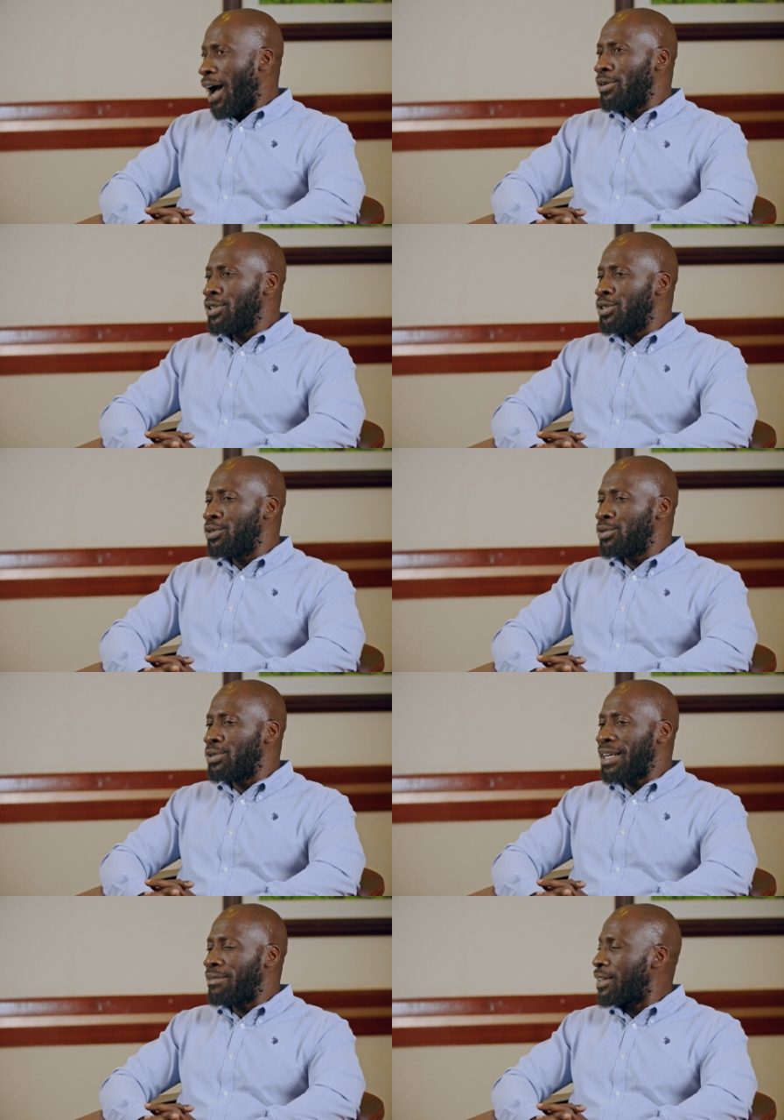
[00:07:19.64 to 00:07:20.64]
How did you
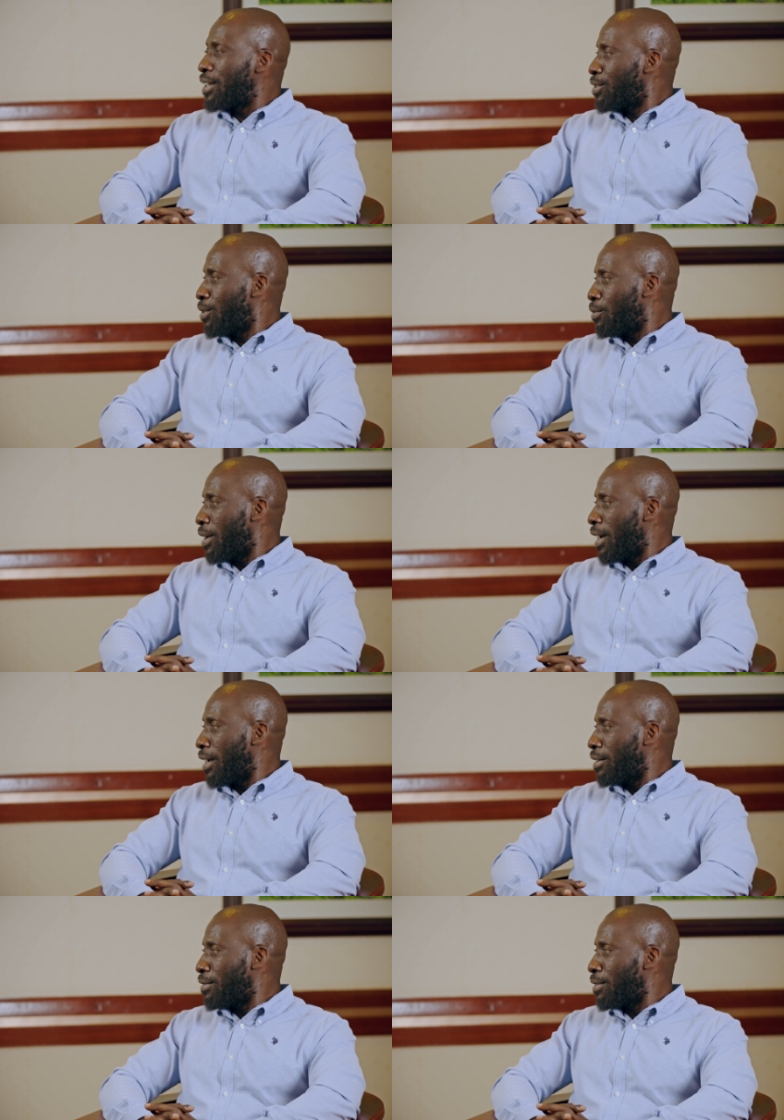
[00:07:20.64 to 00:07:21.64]
navigate your
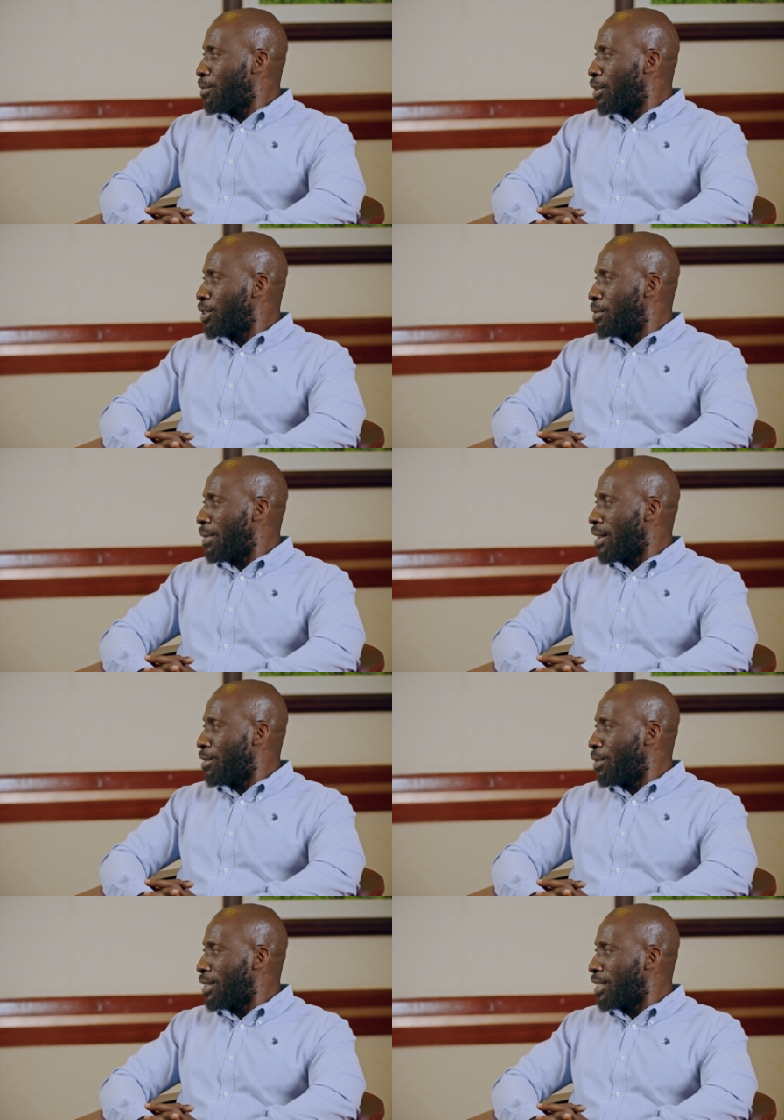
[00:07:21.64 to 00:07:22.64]
way from what your mother
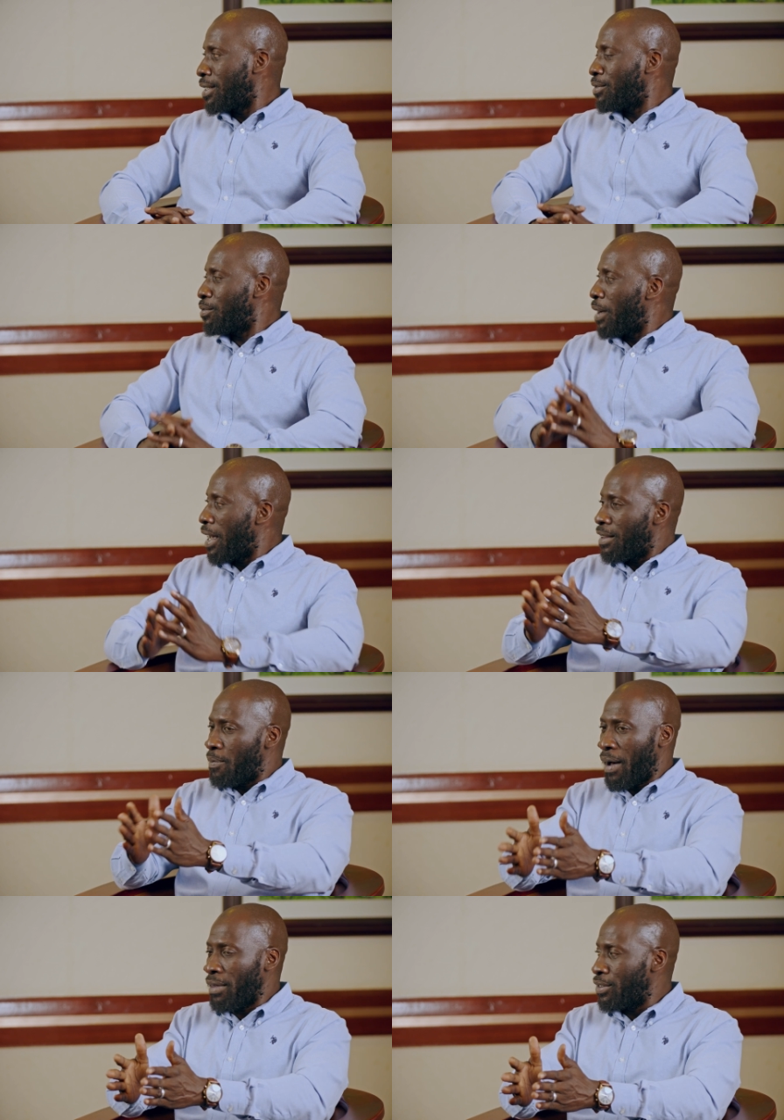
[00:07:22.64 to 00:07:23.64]
wanted where the
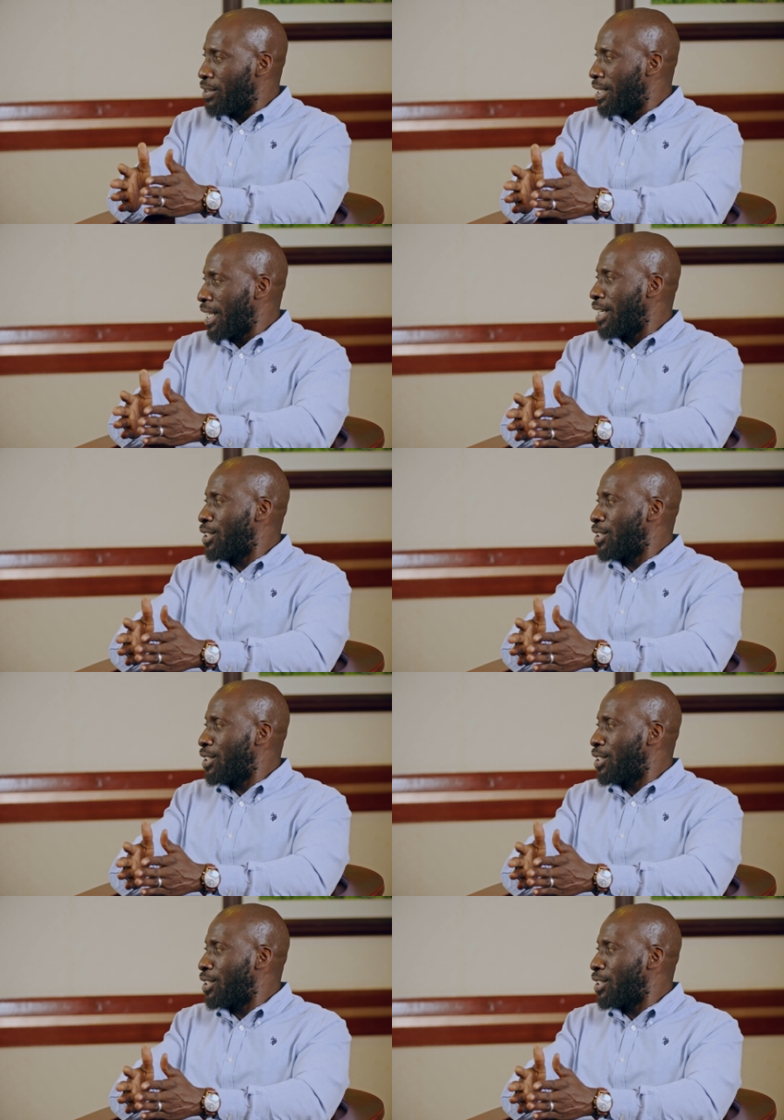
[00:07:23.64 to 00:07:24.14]
path she was taken?